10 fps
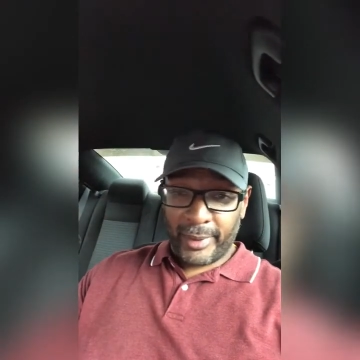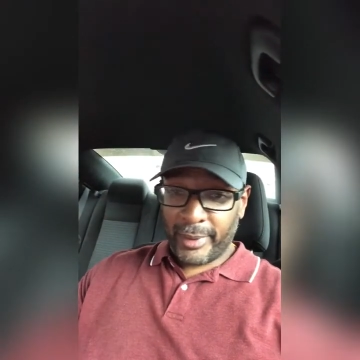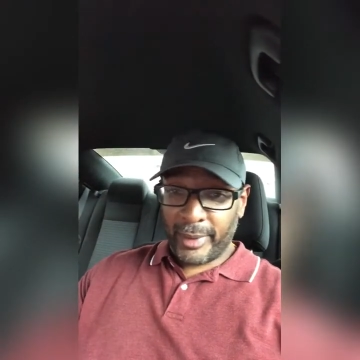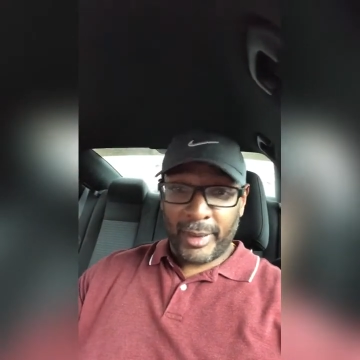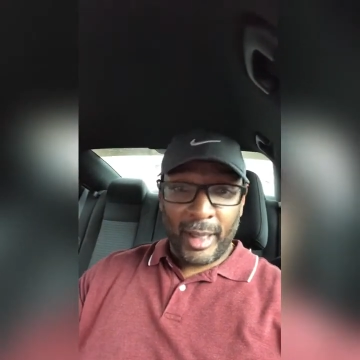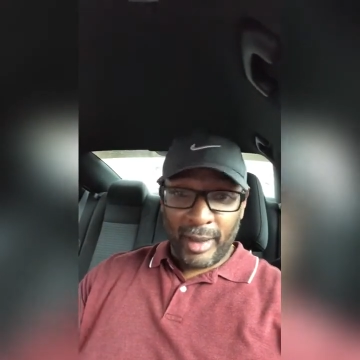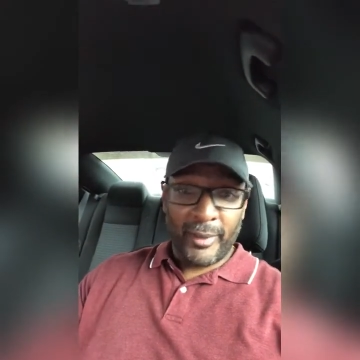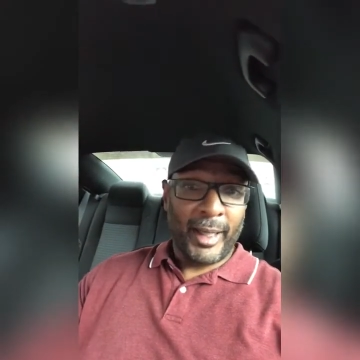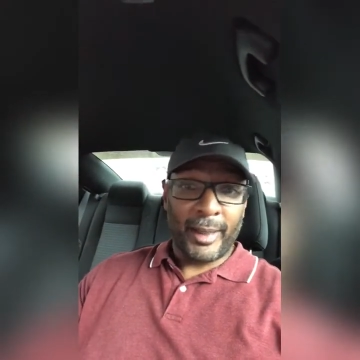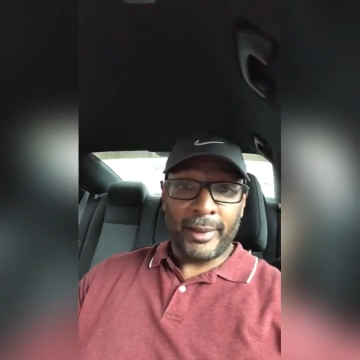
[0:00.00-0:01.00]
because I love
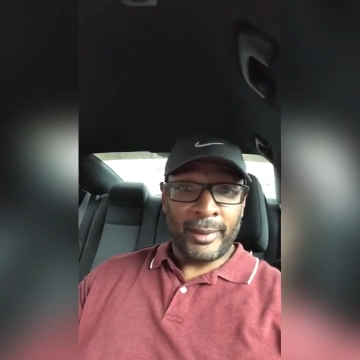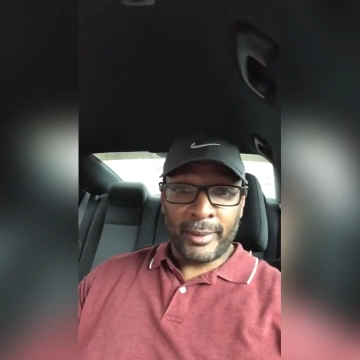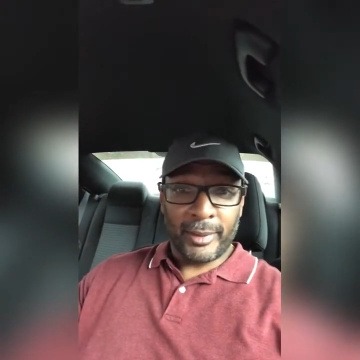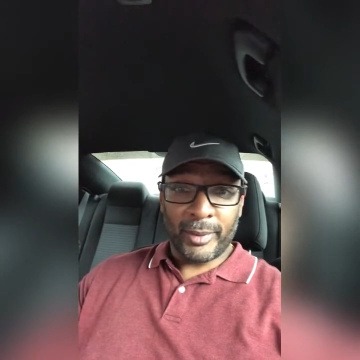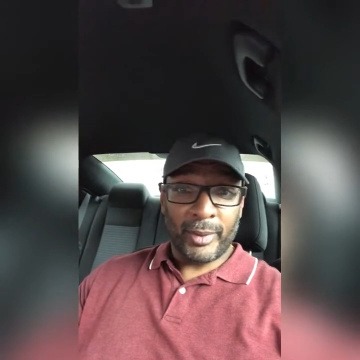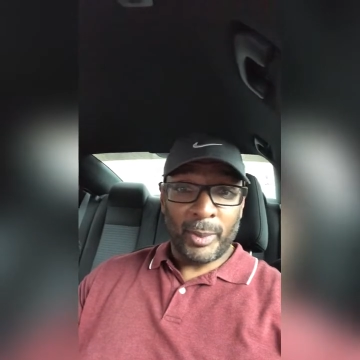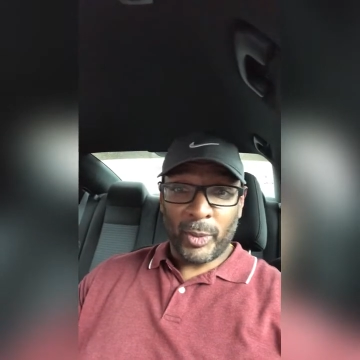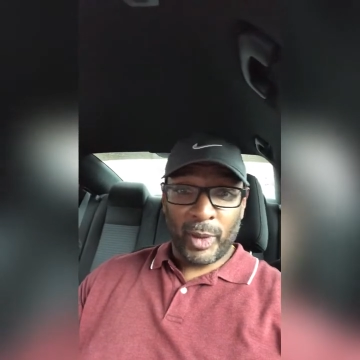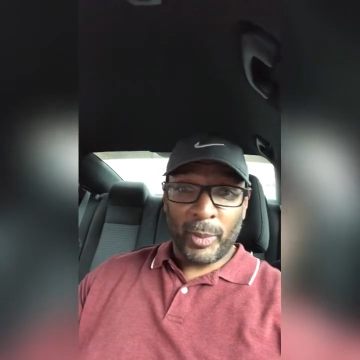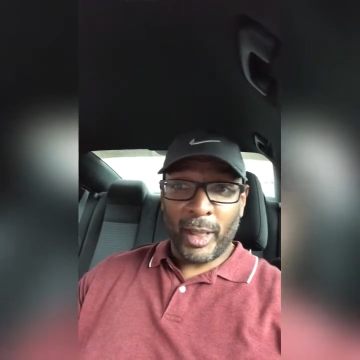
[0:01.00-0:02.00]
haggling when I'm
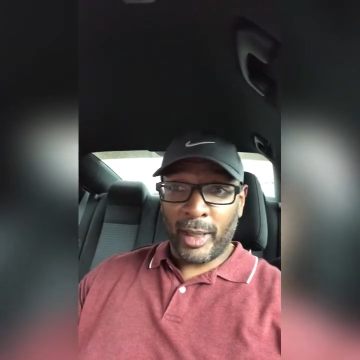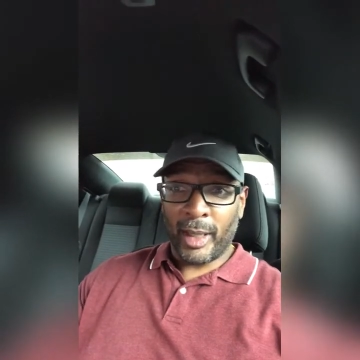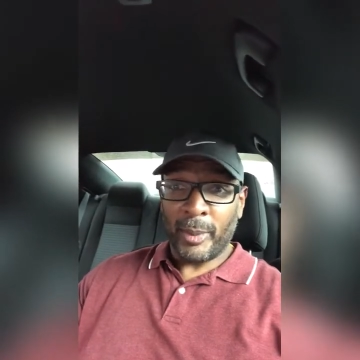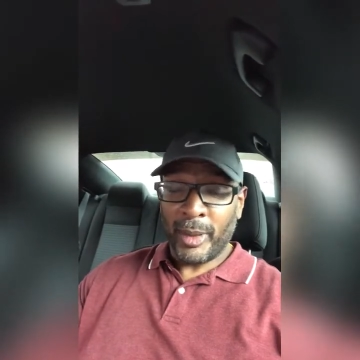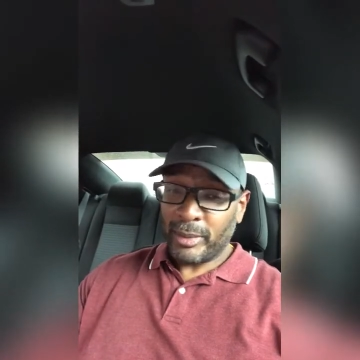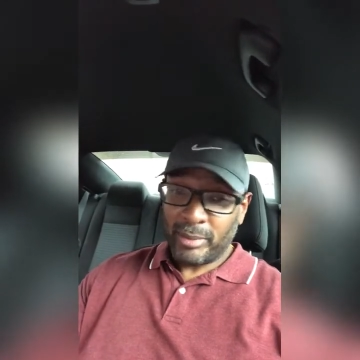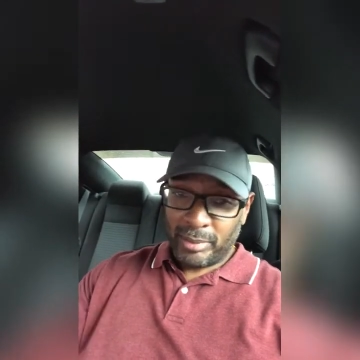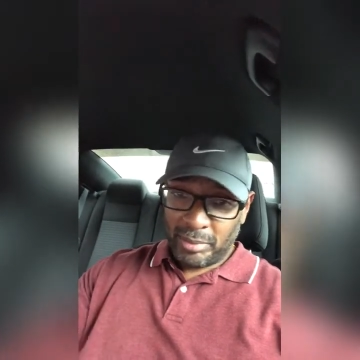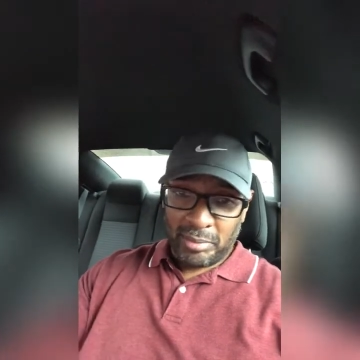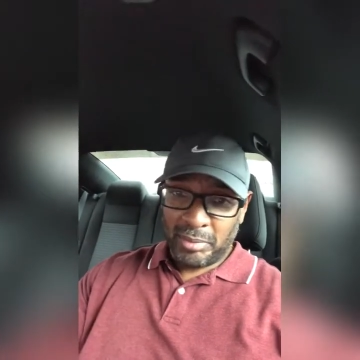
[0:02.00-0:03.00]
going to buy a car, but
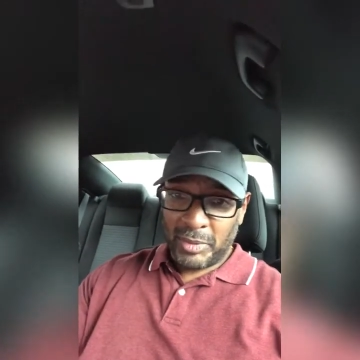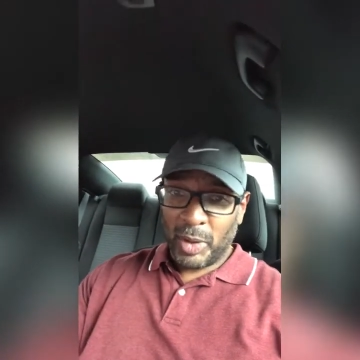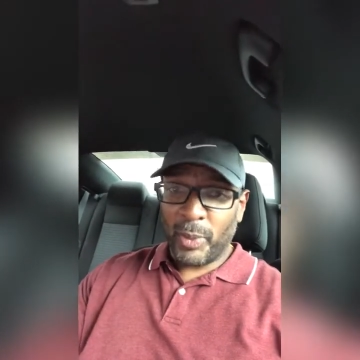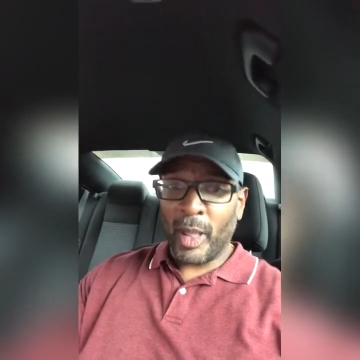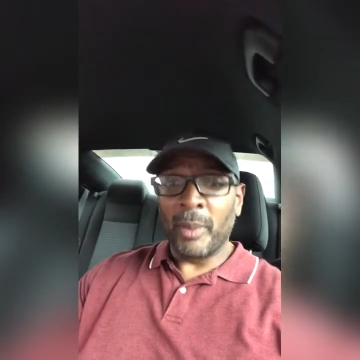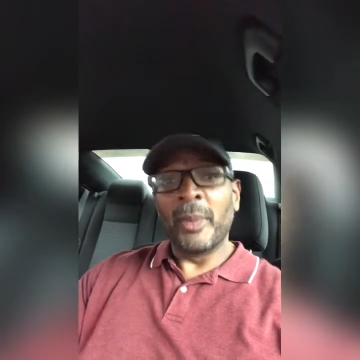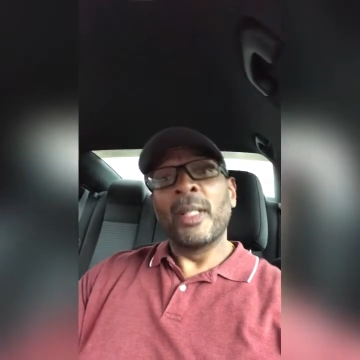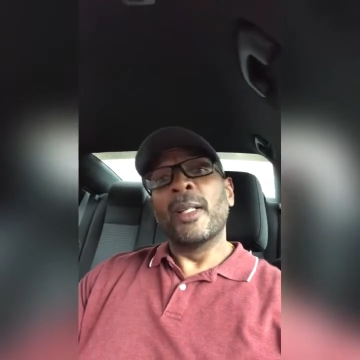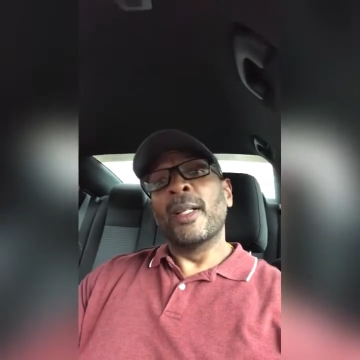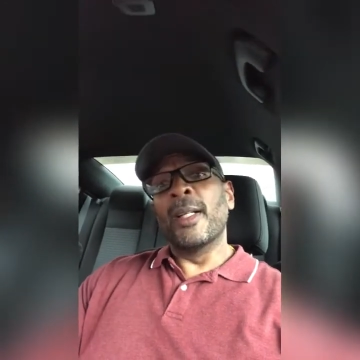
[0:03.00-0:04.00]
no problem.
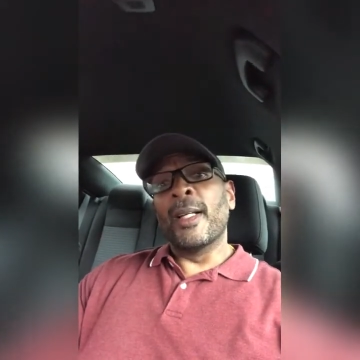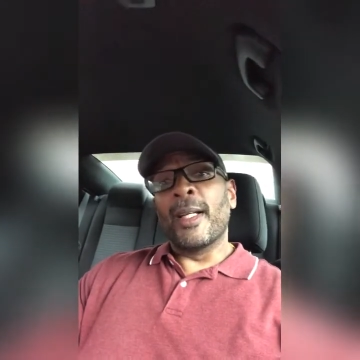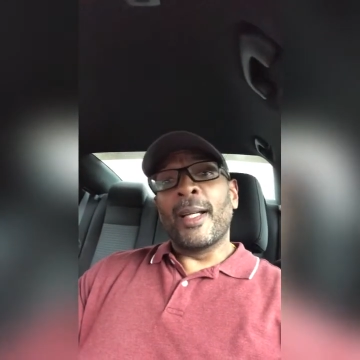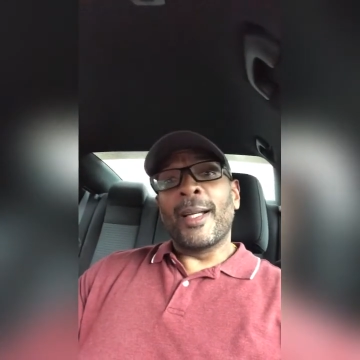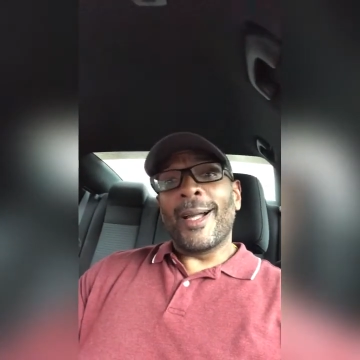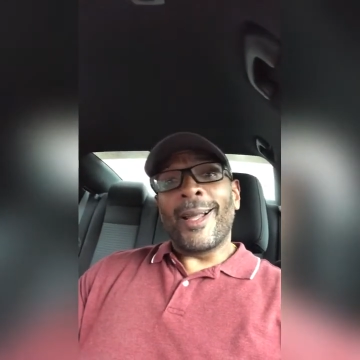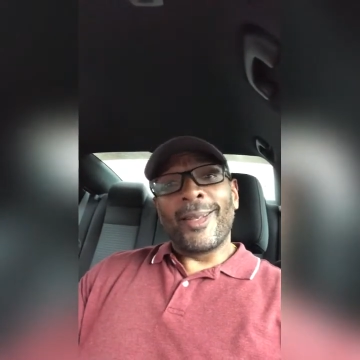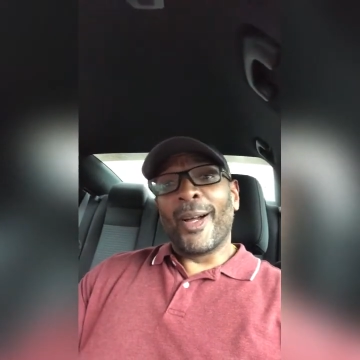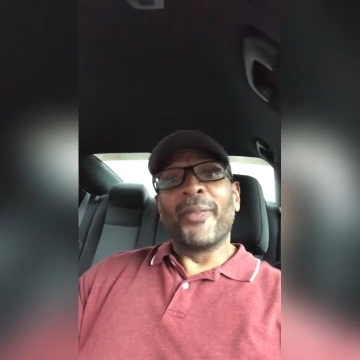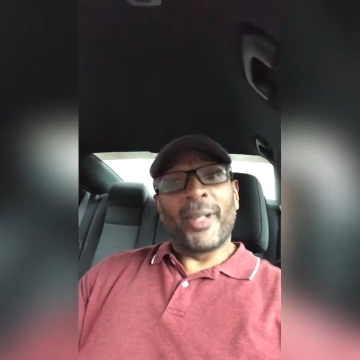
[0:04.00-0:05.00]
I
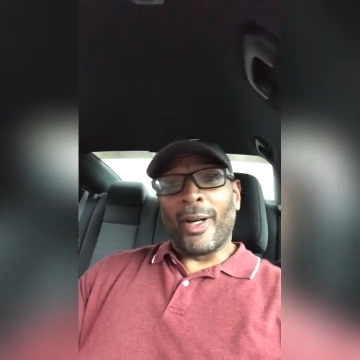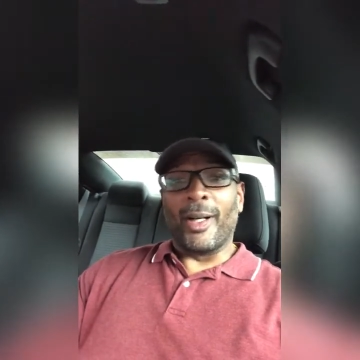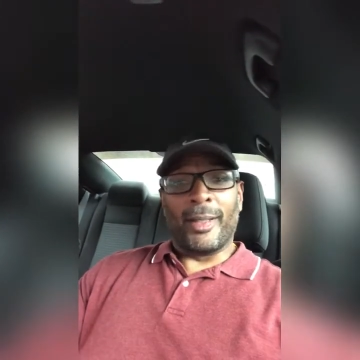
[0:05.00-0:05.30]
love the car.